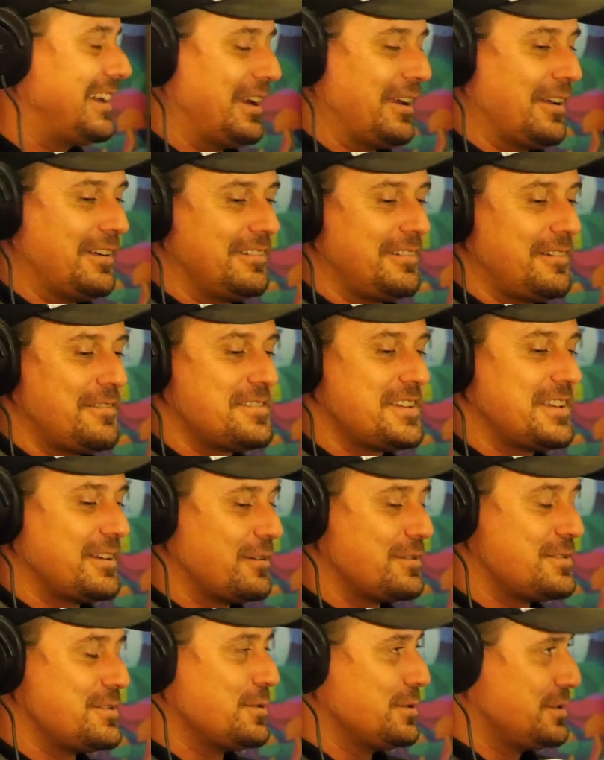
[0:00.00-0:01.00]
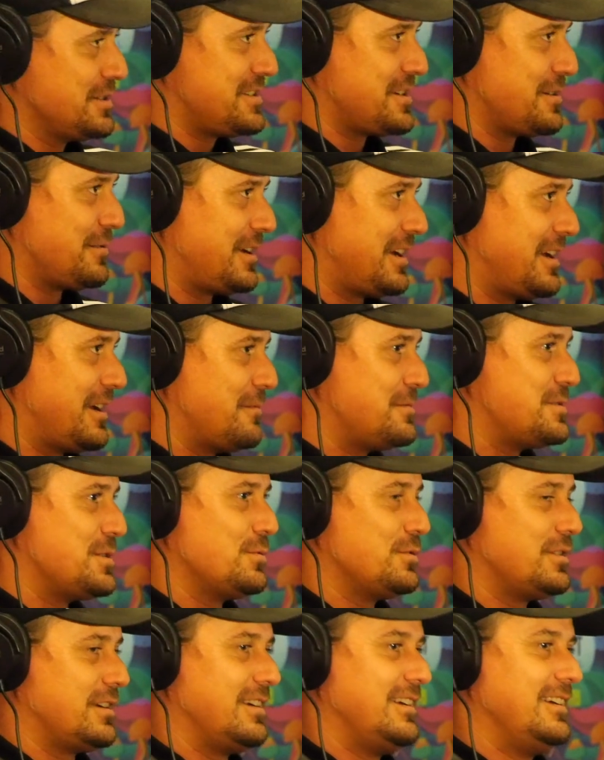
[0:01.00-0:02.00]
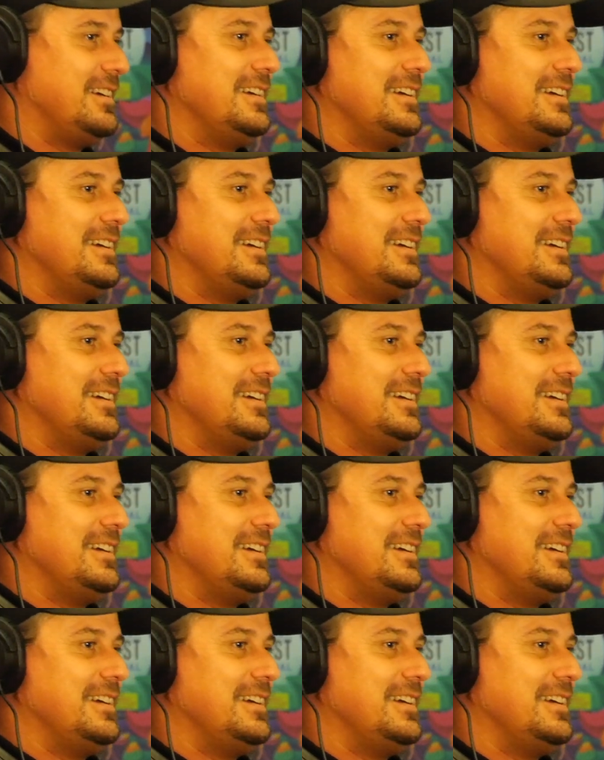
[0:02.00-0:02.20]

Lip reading: I've said I'll do it, so we ended up doing it.